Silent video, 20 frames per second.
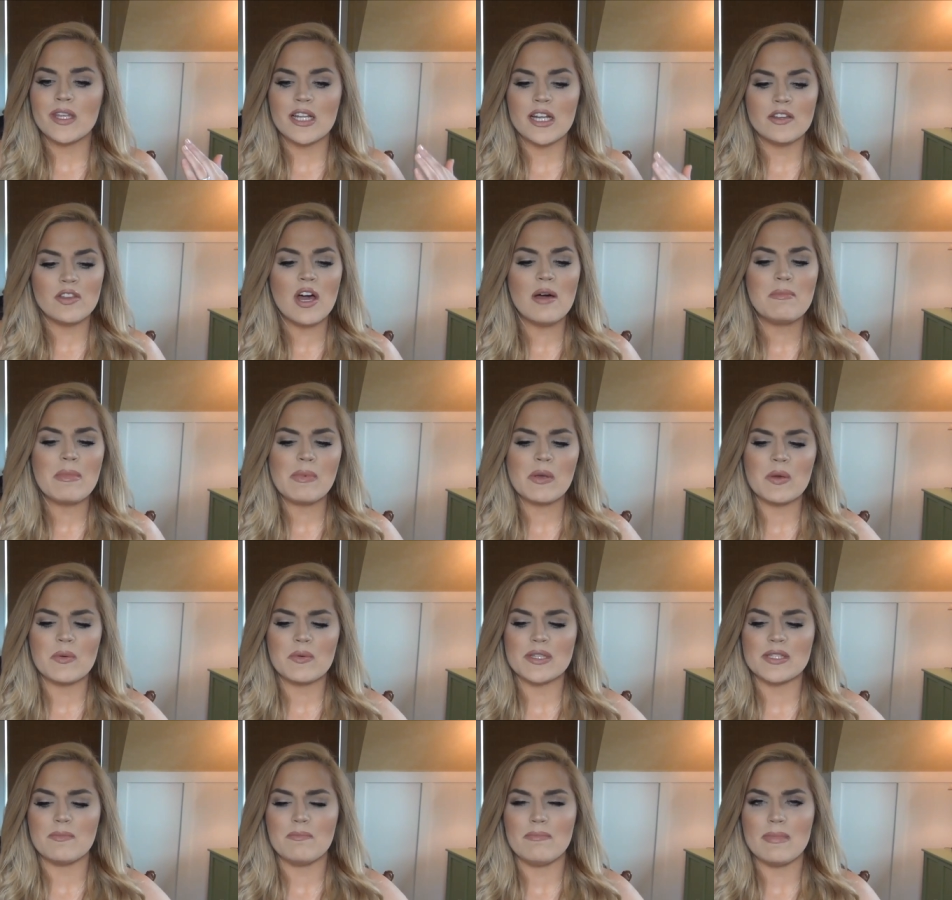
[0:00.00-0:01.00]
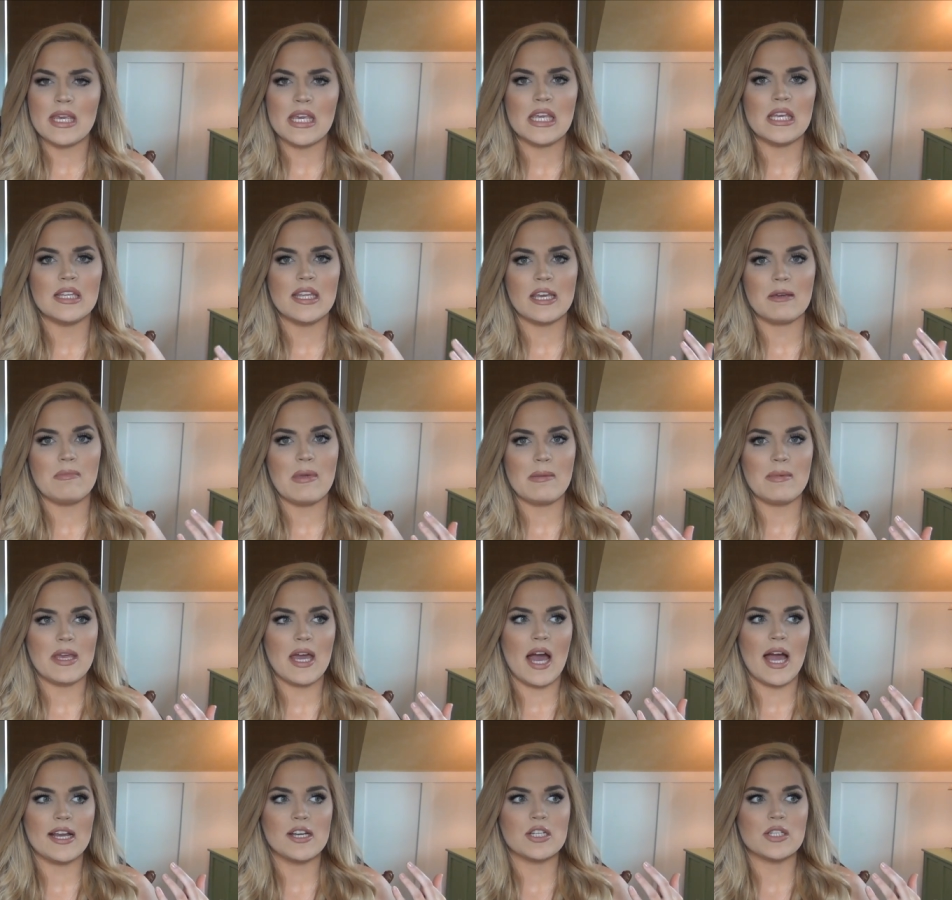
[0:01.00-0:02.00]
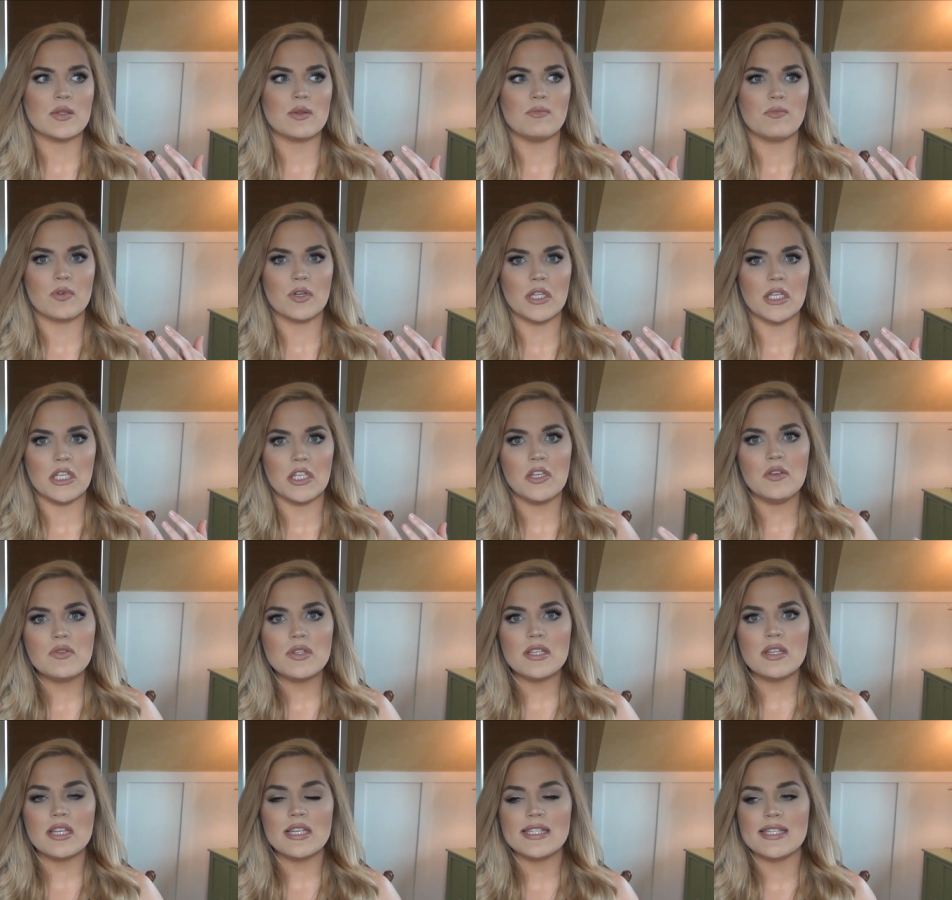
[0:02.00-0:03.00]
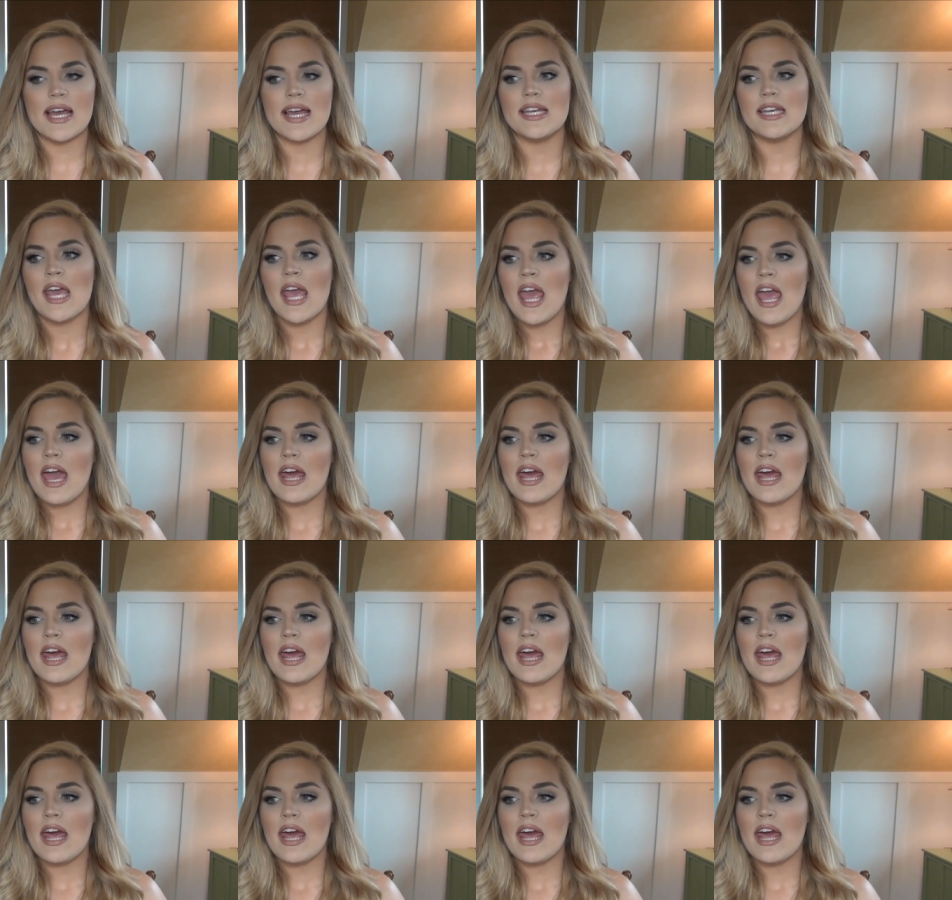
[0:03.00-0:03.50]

And I thought maybe it was me, like maybe I just am really used to the scent.